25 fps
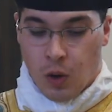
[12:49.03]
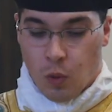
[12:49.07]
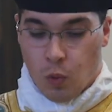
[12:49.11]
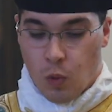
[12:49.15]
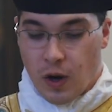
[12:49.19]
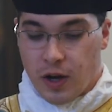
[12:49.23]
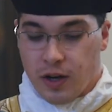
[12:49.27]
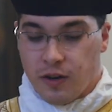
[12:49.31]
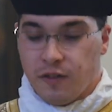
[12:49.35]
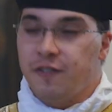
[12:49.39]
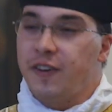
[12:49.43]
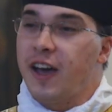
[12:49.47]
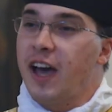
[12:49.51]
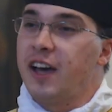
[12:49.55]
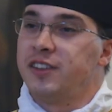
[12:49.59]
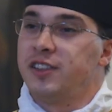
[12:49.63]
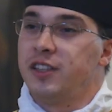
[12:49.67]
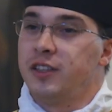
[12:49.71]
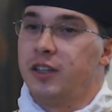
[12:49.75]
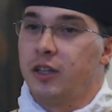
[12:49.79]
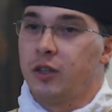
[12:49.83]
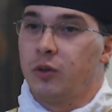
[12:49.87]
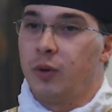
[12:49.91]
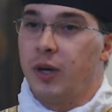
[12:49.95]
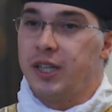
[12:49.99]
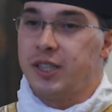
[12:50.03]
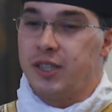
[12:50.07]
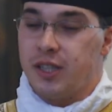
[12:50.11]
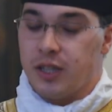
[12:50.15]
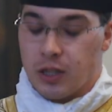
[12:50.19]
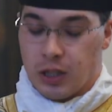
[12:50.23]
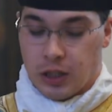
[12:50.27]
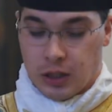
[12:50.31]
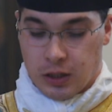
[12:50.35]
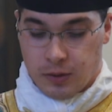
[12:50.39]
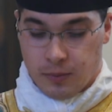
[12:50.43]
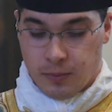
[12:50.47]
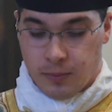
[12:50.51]
One fasted a great
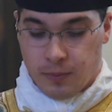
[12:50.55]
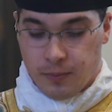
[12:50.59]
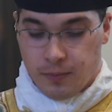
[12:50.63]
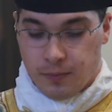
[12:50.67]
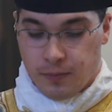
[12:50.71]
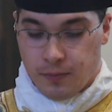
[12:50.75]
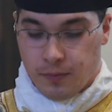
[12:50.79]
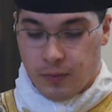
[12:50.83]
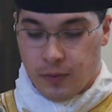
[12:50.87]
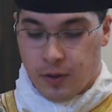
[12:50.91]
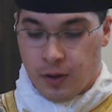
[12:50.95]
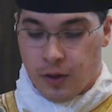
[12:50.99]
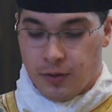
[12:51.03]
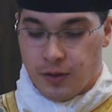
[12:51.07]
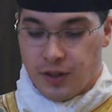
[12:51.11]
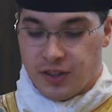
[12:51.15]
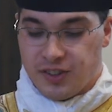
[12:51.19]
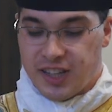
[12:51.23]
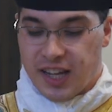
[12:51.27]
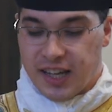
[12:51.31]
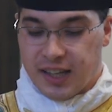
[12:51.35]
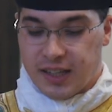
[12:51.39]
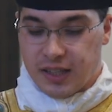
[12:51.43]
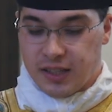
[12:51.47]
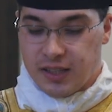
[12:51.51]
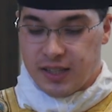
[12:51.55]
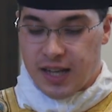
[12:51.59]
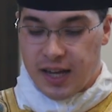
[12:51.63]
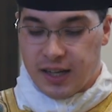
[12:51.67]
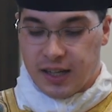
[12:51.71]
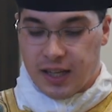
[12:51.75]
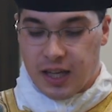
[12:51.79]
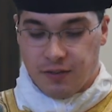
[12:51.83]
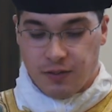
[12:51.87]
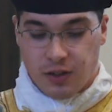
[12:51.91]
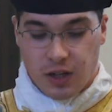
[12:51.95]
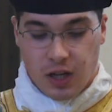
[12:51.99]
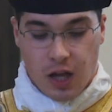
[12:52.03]
deal. The second
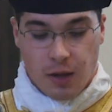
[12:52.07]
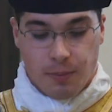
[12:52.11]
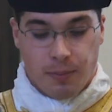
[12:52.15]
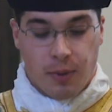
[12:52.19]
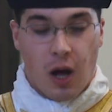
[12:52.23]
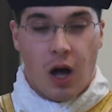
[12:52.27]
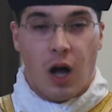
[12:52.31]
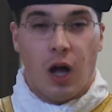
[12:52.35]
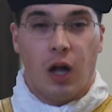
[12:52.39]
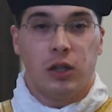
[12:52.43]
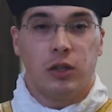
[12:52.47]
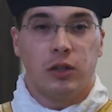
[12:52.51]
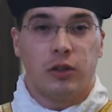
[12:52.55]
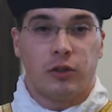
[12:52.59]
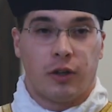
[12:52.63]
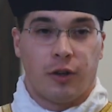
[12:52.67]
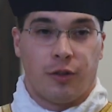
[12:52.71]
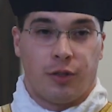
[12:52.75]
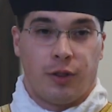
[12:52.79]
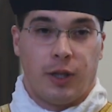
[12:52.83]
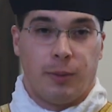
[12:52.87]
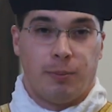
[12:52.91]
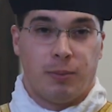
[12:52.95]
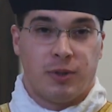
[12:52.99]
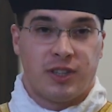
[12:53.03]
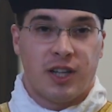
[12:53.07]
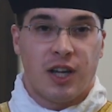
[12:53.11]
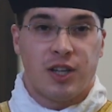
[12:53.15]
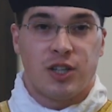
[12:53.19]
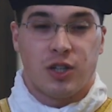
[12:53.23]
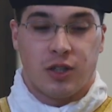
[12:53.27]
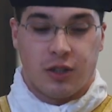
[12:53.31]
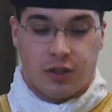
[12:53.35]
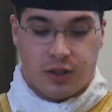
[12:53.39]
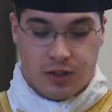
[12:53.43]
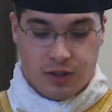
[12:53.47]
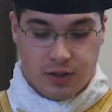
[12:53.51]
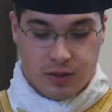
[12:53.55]
had given up all earthly
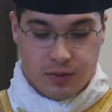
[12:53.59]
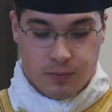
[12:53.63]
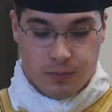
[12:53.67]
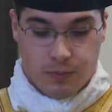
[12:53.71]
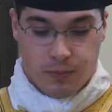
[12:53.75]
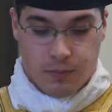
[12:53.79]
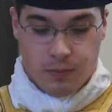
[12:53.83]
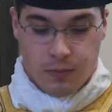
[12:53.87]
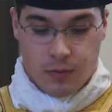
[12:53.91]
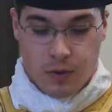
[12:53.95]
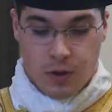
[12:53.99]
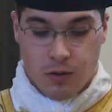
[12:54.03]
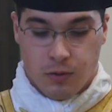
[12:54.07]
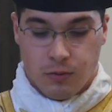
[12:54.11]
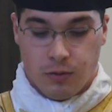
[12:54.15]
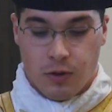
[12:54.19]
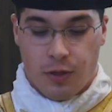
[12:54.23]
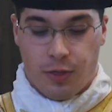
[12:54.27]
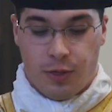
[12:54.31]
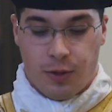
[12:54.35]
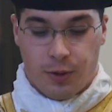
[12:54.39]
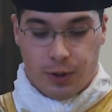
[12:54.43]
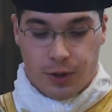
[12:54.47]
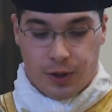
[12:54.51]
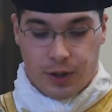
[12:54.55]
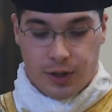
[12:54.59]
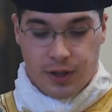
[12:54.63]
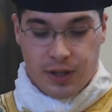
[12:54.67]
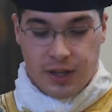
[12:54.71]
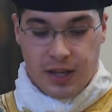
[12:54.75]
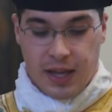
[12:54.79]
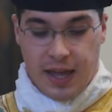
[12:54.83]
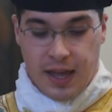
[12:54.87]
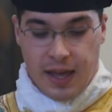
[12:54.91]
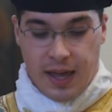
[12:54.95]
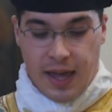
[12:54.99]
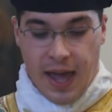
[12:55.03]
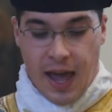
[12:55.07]
possessions. The third
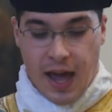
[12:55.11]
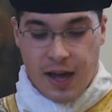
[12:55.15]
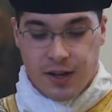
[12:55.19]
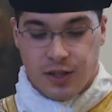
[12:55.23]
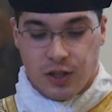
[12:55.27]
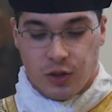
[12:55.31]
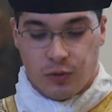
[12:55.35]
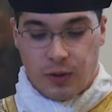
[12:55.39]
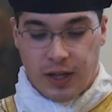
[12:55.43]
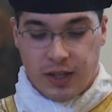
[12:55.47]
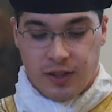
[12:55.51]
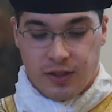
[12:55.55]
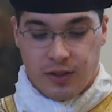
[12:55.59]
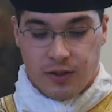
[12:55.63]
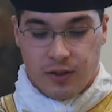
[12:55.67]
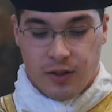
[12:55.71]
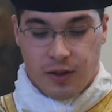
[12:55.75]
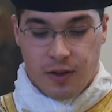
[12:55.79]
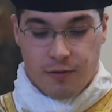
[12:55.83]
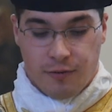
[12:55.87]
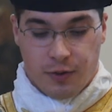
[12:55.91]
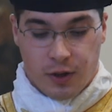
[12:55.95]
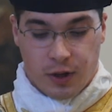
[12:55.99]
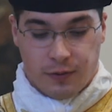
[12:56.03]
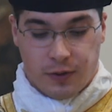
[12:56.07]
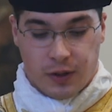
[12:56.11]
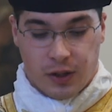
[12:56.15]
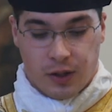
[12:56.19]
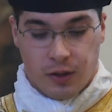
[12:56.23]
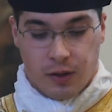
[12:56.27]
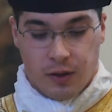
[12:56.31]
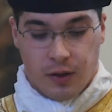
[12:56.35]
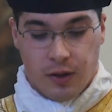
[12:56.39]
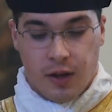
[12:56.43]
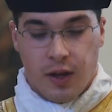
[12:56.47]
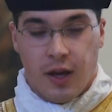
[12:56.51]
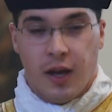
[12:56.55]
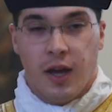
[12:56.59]
had a great fervor.
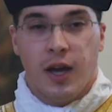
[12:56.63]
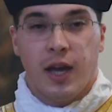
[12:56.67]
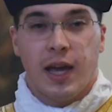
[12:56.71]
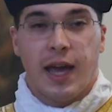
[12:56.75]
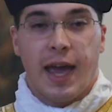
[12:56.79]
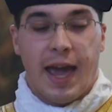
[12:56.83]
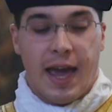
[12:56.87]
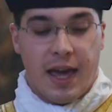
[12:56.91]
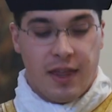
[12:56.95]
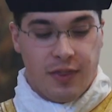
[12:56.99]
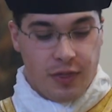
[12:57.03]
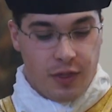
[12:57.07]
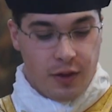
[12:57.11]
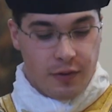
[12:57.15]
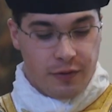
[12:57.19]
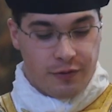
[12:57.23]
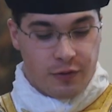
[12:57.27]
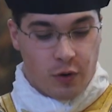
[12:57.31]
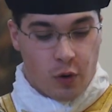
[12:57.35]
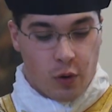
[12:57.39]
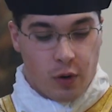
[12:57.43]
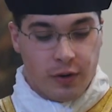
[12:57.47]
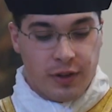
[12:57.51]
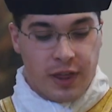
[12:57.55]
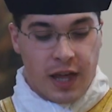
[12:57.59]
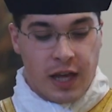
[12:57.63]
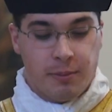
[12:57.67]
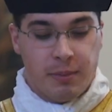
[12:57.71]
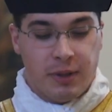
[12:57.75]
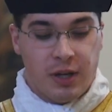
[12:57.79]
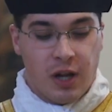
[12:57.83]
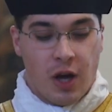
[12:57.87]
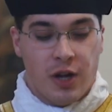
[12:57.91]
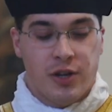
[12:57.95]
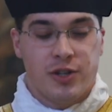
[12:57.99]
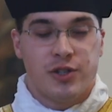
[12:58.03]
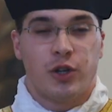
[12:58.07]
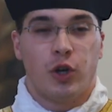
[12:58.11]
And the fourth had
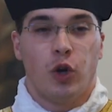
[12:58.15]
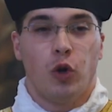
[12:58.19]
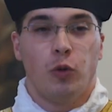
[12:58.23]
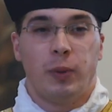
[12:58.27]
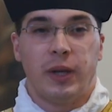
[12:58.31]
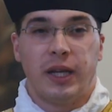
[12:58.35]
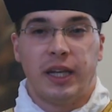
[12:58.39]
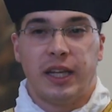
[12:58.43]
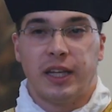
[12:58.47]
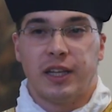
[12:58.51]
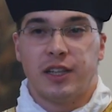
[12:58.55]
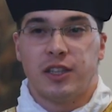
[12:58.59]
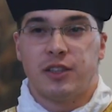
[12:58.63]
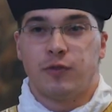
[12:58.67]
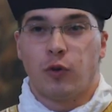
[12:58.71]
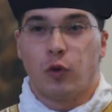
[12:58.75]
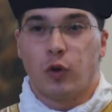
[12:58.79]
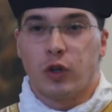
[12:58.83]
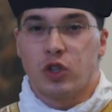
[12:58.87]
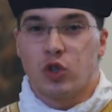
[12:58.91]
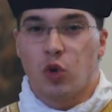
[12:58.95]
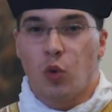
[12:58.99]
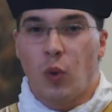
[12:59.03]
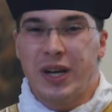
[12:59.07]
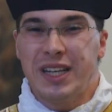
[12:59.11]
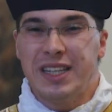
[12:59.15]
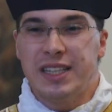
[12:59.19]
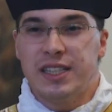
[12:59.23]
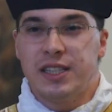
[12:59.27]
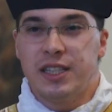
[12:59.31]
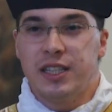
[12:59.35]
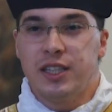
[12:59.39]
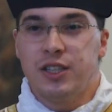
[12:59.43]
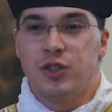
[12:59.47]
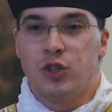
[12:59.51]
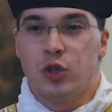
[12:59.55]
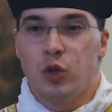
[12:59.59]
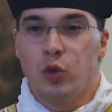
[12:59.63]
been under obedience for
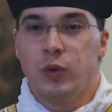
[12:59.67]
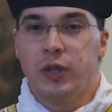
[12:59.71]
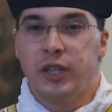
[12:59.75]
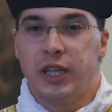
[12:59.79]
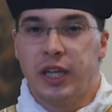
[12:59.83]
22